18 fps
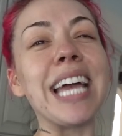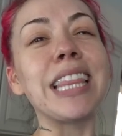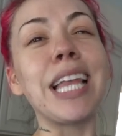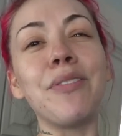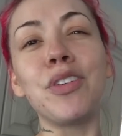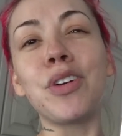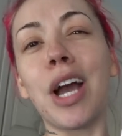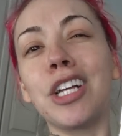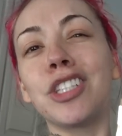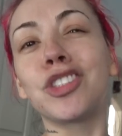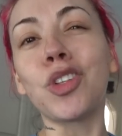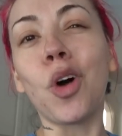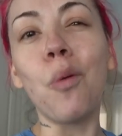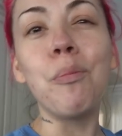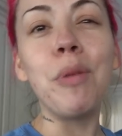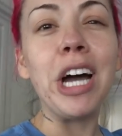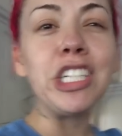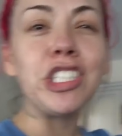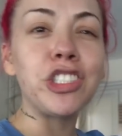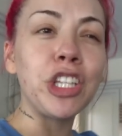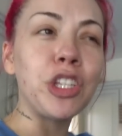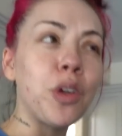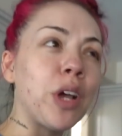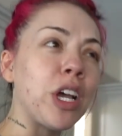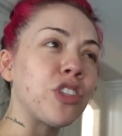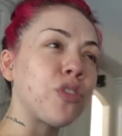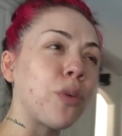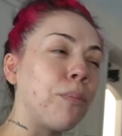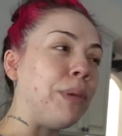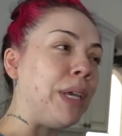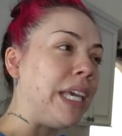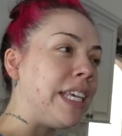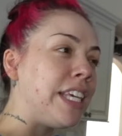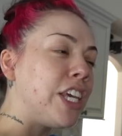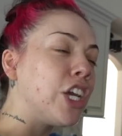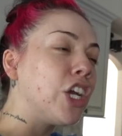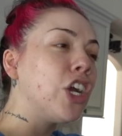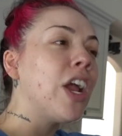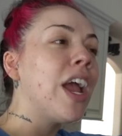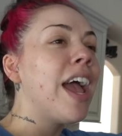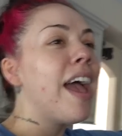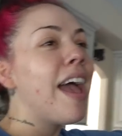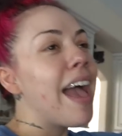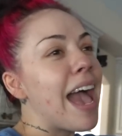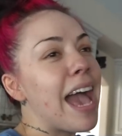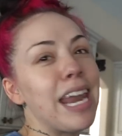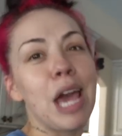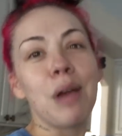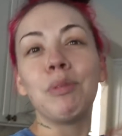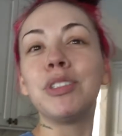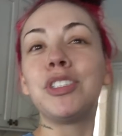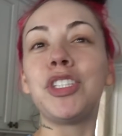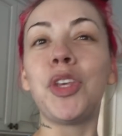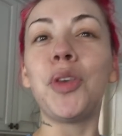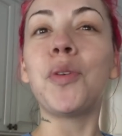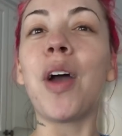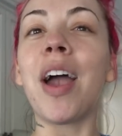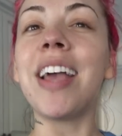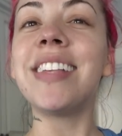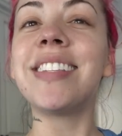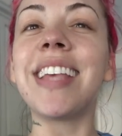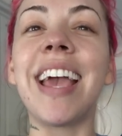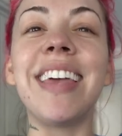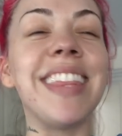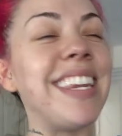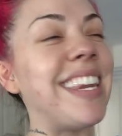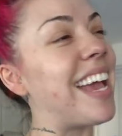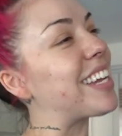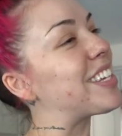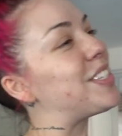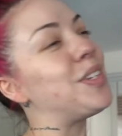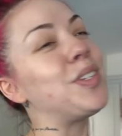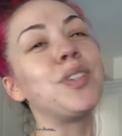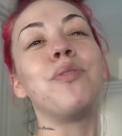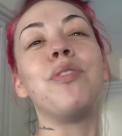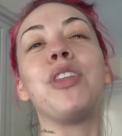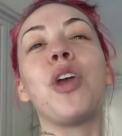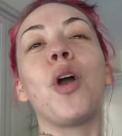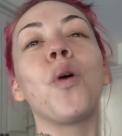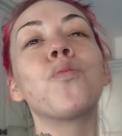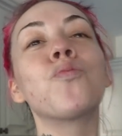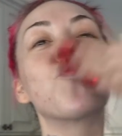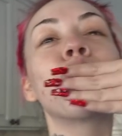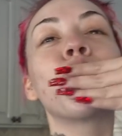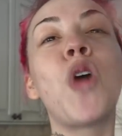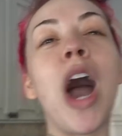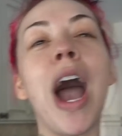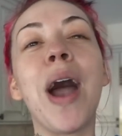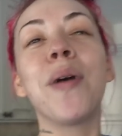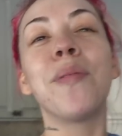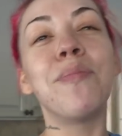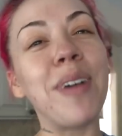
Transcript: I love you guys so much. Thank you guys for being here. And I will see you guys in the next YouTube video. Mwah.